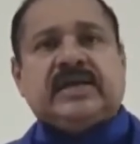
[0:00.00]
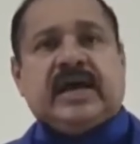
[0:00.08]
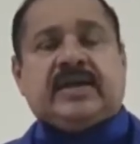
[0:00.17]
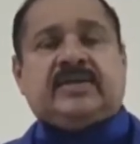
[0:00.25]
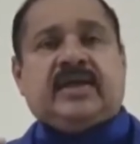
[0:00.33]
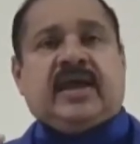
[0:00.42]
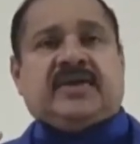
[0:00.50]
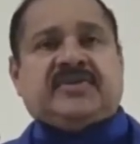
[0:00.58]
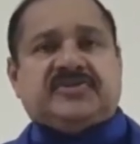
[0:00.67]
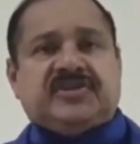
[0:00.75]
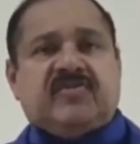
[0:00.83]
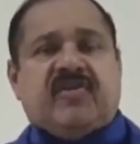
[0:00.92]
at the
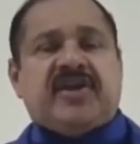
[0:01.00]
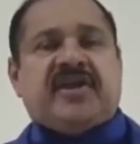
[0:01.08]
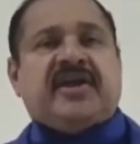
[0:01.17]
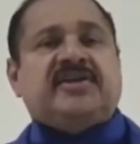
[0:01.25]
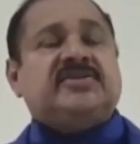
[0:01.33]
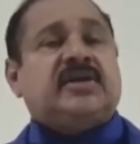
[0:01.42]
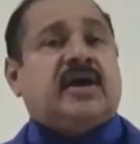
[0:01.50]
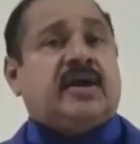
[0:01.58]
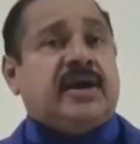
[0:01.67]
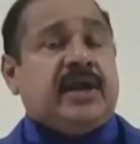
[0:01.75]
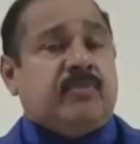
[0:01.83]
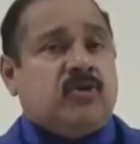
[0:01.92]
existing wage rates are
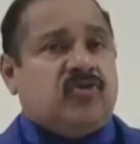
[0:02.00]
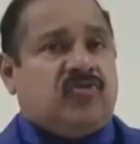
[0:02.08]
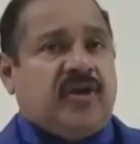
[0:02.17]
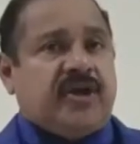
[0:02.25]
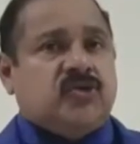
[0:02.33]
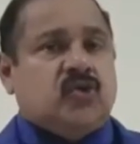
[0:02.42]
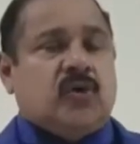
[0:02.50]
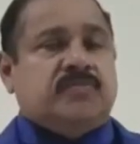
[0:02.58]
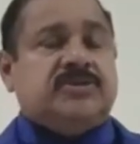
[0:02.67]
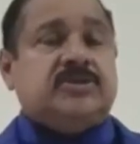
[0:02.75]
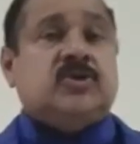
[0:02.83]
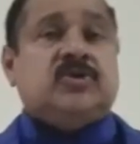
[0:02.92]
unable to find
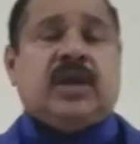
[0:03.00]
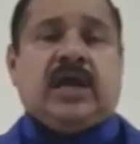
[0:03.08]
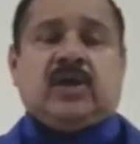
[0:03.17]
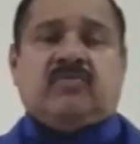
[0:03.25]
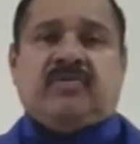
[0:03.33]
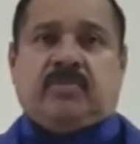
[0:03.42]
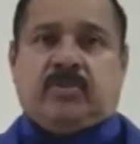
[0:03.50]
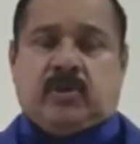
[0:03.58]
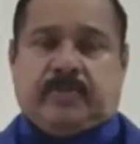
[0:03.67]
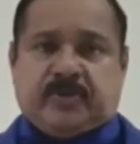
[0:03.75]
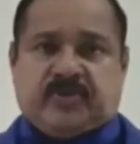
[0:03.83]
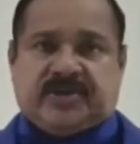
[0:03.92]
jobs due to lack of employment
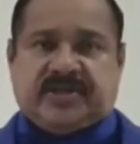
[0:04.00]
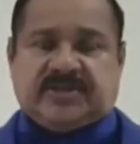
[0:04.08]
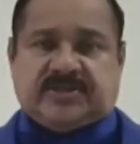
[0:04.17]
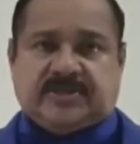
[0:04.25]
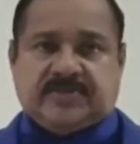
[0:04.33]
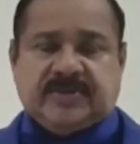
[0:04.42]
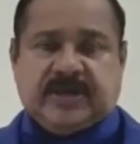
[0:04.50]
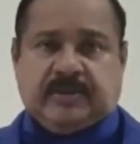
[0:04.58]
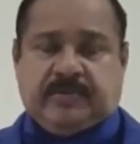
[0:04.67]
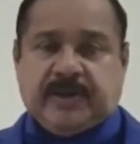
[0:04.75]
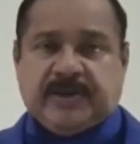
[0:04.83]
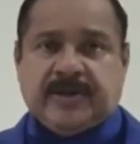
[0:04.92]
opportunities. I
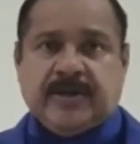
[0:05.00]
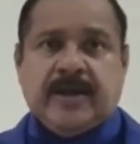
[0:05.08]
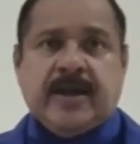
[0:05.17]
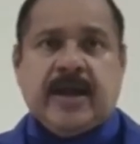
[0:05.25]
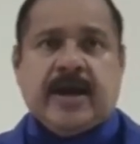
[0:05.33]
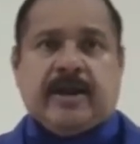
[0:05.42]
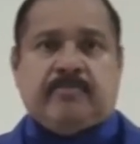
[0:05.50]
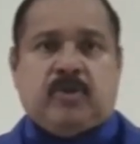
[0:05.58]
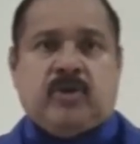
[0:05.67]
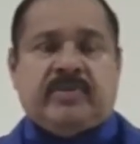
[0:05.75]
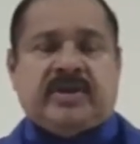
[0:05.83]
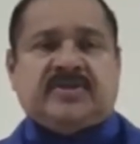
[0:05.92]
repeat,
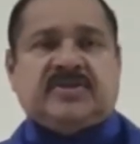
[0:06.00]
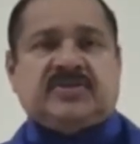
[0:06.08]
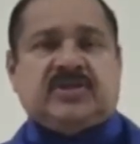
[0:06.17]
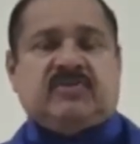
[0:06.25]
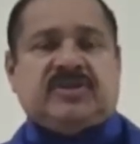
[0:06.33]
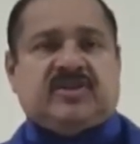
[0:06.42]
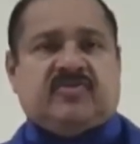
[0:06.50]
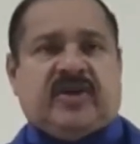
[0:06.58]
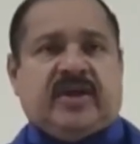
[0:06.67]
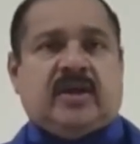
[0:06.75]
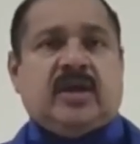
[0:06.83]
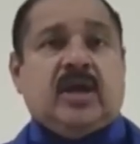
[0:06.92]
unemployment is a situation where